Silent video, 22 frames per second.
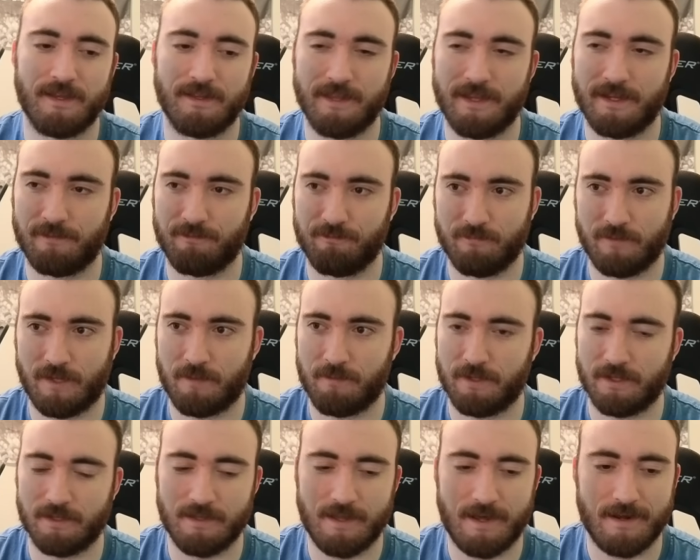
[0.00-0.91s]

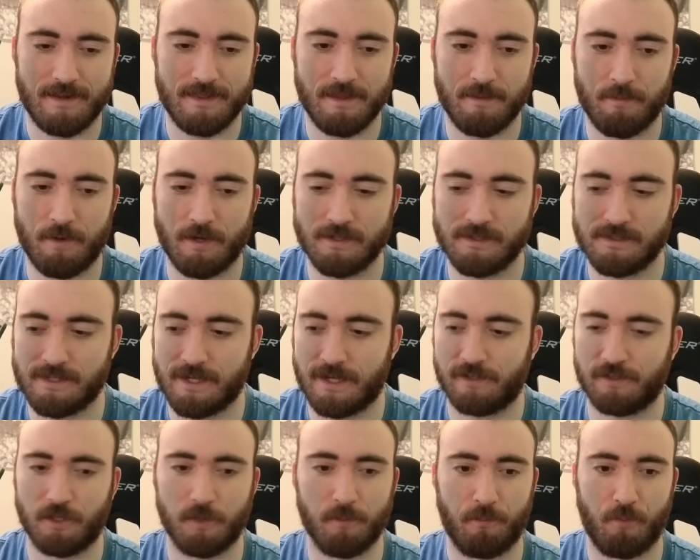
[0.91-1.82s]
a lot of them are
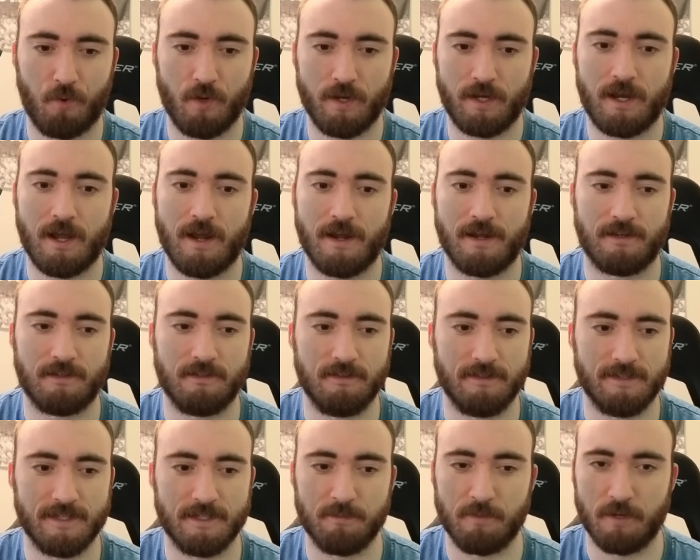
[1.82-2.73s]
saying they're boycotting the
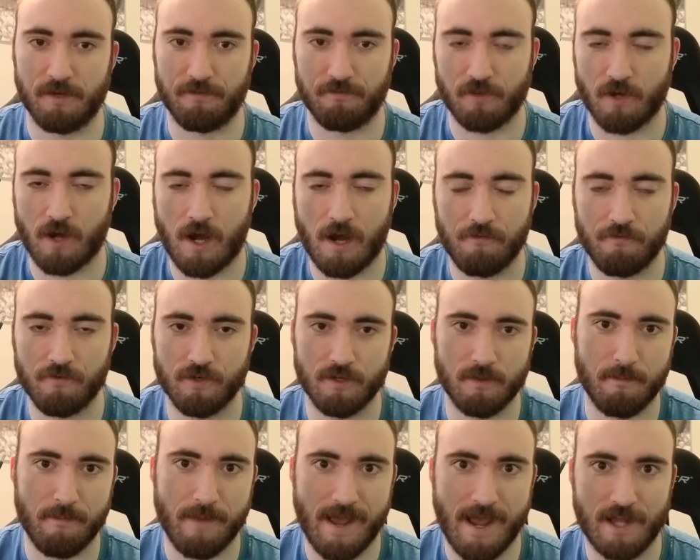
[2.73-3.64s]
league, but if they're offered a
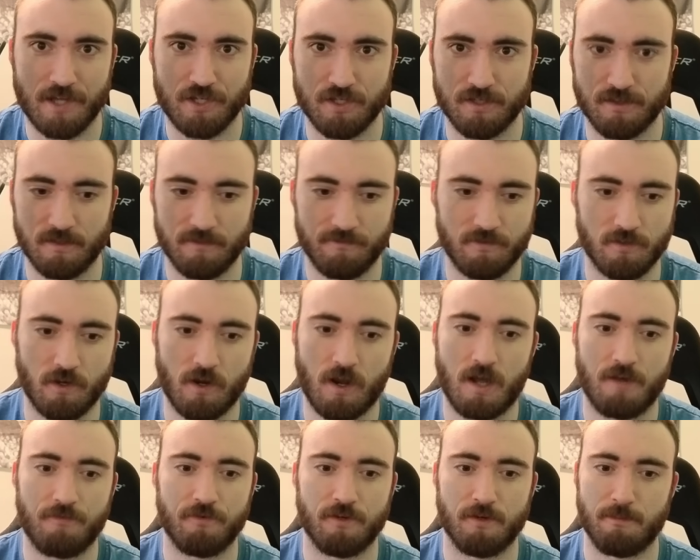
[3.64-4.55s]
match and if they're
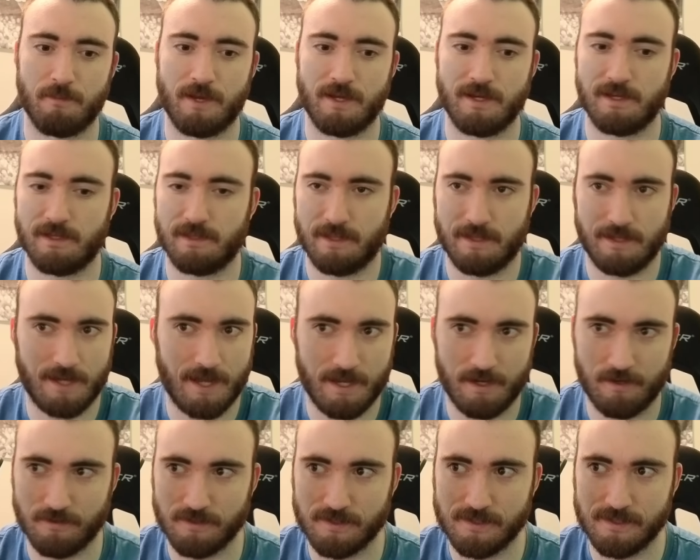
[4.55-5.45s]
offered money, I
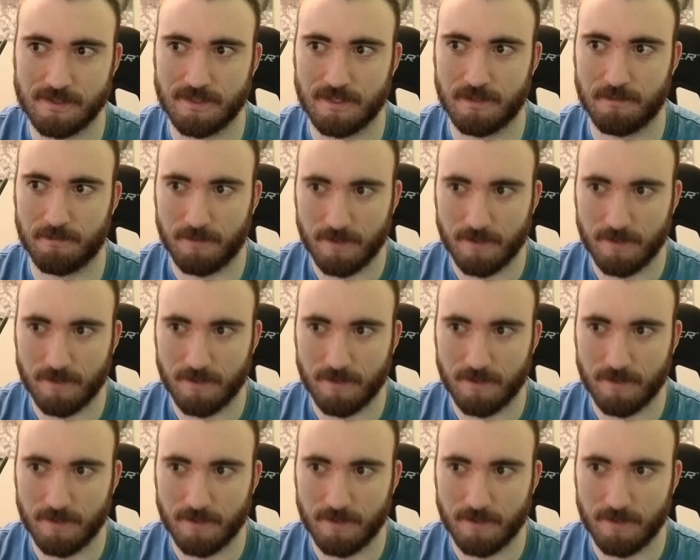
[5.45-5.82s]
don't see them